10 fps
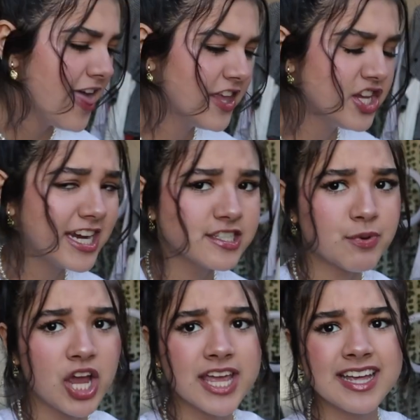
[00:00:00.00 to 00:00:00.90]
And then you guys are
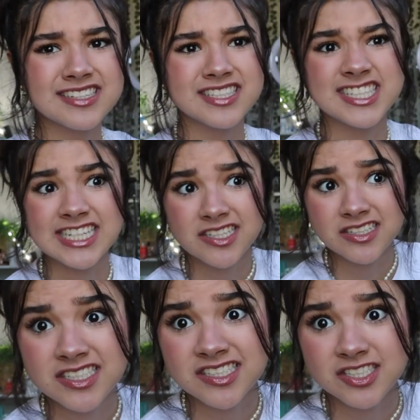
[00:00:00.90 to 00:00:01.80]
probably like,
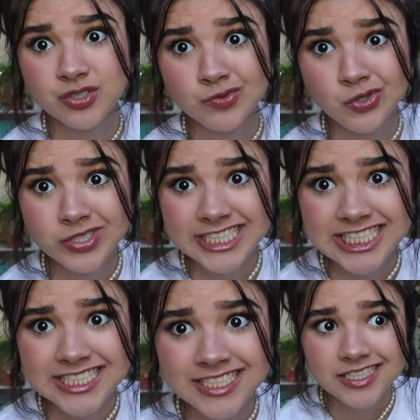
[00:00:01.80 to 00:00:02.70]
Sara, it's a crew
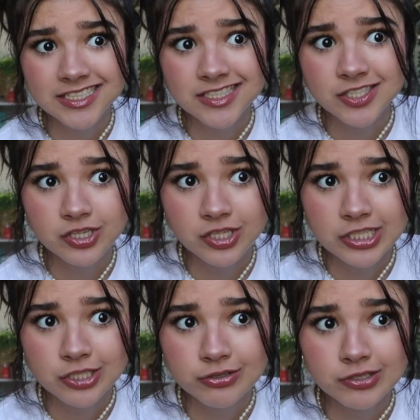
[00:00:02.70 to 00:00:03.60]
neck. And it's
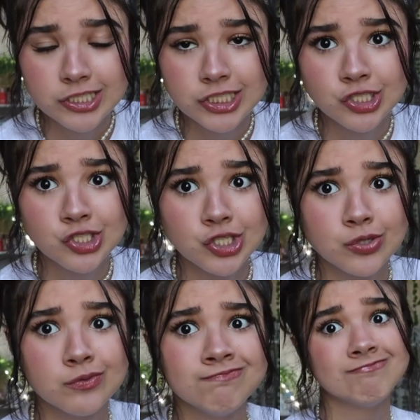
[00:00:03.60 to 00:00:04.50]
literally
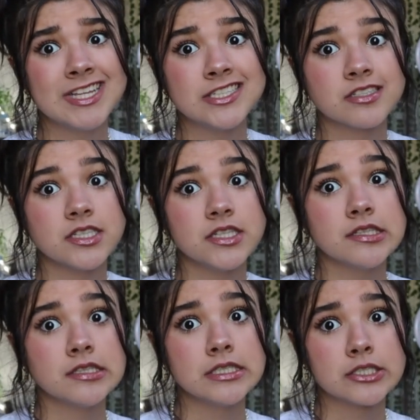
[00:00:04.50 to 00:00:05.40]
June. It's
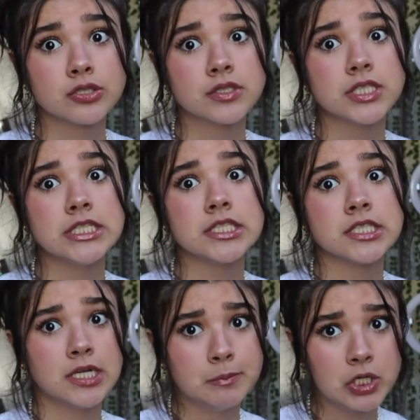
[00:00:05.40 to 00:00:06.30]
literally
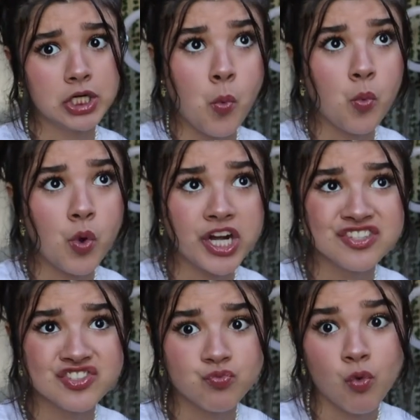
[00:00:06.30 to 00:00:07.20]
summer. What
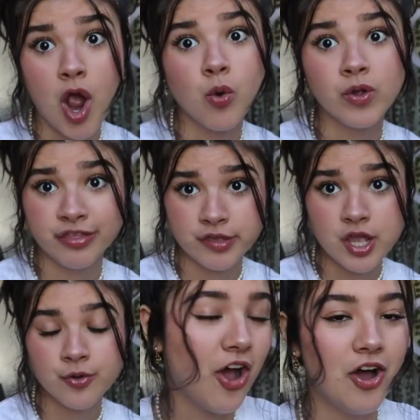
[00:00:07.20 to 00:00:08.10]
is wrong with
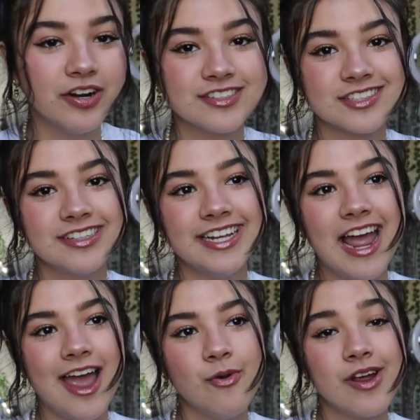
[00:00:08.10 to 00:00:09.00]
you? Honestly,
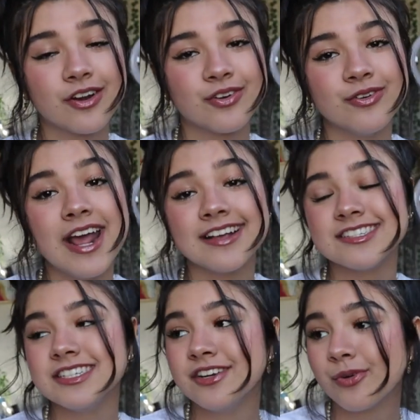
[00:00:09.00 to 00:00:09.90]
I wear crew necks
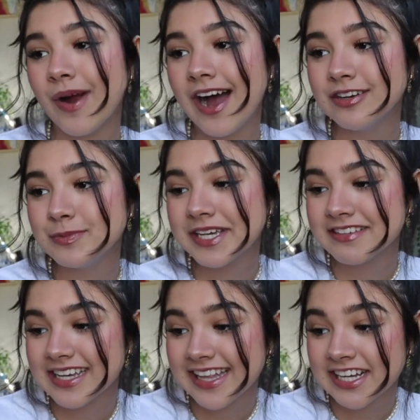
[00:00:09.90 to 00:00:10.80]
year round
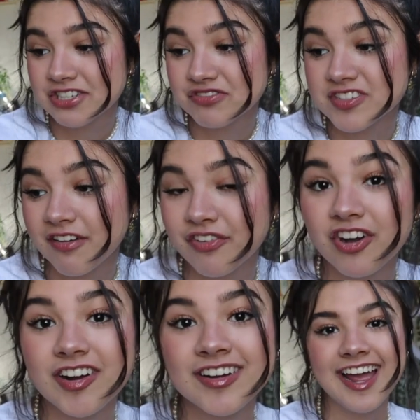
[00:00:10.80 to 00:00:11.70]
because I like to
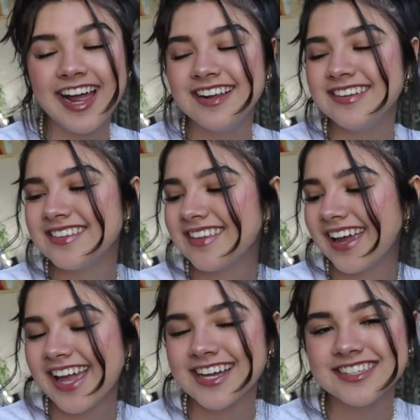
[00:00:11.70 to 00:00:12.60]
suffer. And
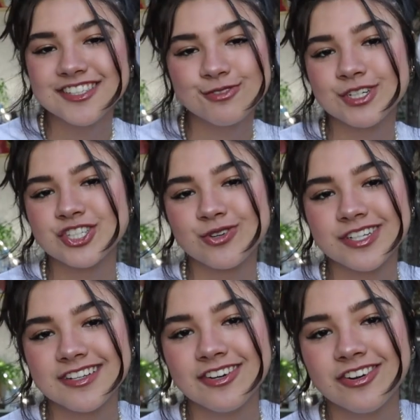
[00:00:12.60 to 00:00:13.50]
like I could just wear
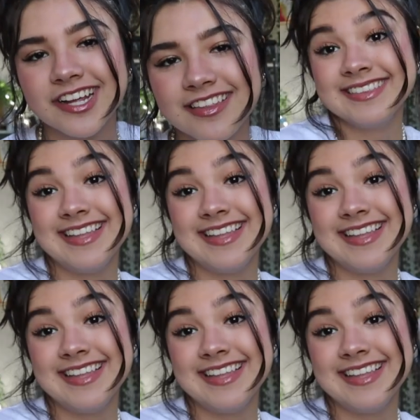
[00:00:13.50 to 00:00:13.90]
shorts underneath.